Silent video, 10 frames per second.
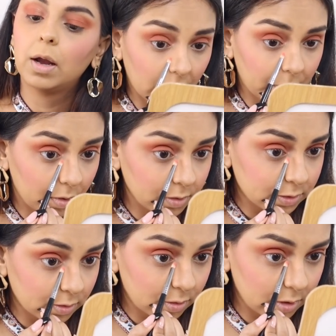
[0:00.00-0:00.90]
I'm
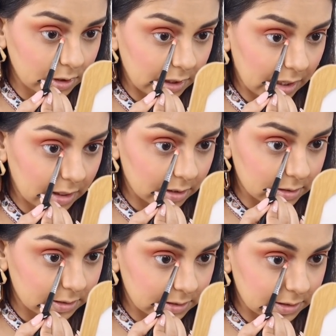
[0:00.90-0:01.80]
also going to take
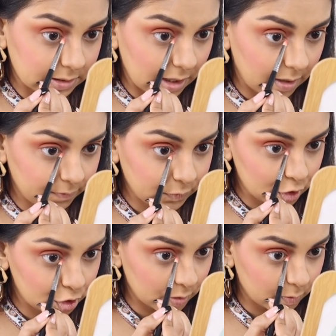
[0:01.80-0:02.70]
that same
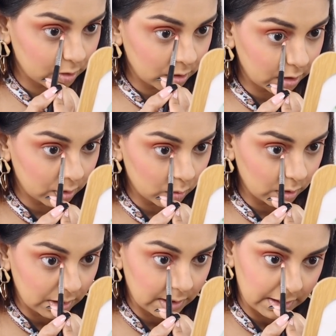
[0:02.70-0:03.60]
shimmer and go
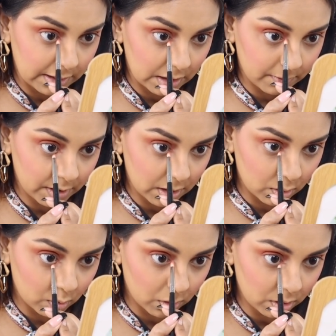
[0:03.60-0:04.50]
a little bit
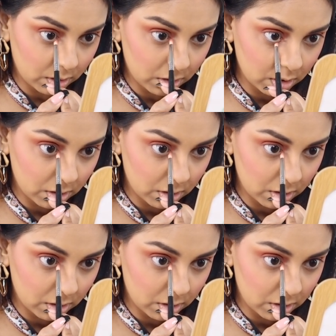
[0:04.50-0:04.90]
lower.